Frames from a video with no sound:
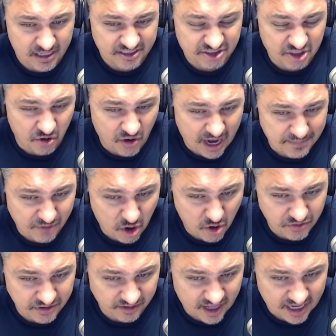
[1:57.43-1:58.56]
So I'm
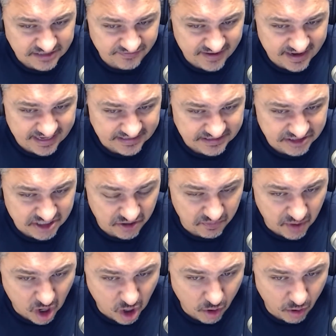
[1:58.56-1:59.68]
going to Las Vegas
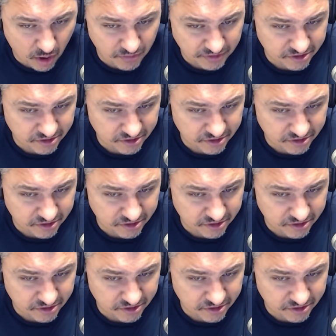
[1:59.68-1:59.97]
tomorrow